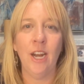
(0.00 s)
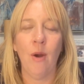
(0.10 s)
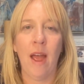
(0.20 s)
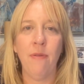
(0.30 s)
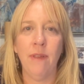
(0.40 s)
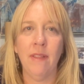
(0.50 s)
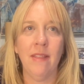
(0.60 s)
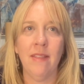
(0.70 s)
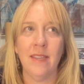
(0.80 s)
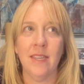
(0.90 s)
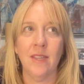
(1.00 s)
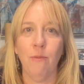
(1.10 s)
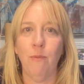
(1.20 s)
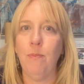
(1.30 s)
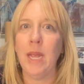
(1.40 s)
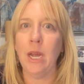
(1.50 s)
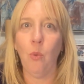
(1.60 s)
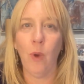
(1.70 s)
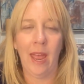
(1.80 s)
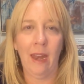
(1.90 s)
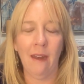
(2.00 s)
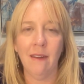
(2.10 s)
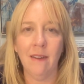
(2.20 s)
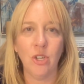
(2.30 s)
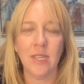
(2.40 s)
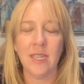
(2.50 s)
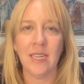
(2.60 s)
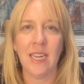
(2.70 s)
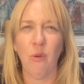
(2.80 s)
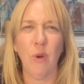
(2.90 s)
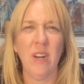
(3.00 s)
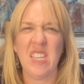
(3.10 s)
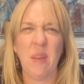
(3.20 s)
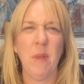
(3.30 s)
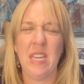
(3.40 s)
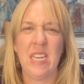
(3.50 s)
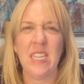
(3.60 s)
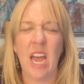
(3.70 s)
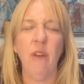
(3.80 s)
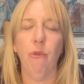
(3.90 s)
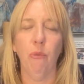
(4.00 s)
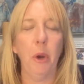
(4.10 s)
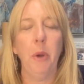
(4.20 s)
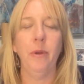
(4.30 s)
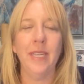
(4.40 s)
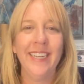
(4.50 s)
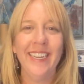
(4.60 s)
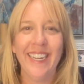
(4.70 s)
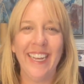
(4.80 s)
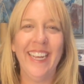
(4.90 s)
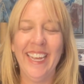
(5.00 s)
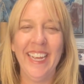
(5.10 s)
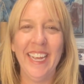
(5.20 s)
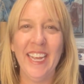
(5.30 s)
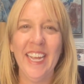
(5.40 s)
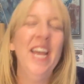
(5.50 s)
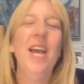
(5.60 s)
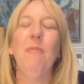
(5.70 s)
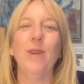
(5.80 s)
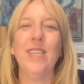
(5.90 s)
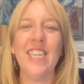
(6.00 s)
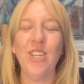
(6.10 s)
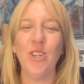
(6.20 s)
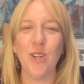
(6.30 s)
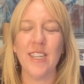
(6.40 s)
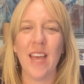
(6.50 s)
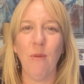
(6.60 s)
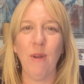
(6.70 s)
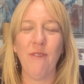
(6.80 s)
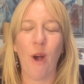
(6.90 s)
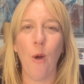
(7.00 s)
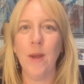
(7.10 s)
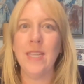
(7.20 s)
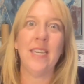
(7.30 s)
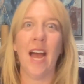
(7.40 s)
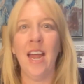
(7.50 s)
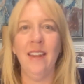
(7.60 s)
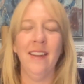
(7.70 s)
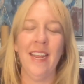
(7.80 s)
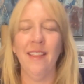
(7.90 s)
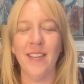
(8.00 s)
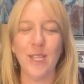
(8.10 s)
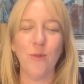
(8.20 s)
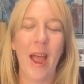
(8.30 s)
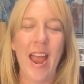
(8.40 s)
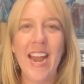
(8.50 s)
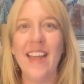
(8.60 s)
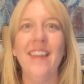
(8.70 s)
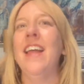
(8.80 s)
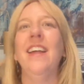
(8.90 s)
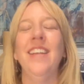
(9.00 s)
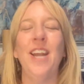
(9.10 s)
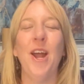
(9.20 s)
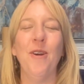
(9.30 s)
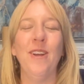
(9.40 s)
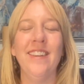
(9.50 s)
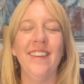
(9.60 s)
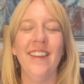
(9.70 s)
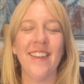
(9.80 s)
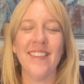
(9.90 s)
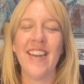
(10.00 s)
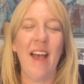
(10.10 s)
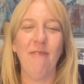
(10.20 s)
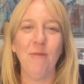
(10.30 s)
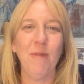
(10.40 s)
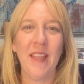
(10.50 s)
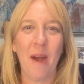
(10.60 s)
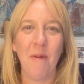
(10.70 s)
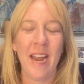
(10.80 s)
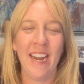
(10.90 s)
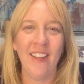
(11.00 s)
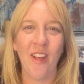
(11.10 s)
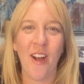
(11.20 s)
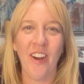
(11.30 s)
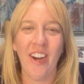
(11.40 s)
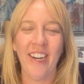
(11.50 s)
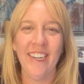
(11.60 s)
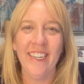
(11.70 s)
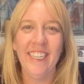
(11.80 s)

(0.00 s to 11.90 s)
I think that this is a big win, just to get rid of some of these kind of rote procedures that we've always done it this way. And that, it doesn't have to be that way any longer.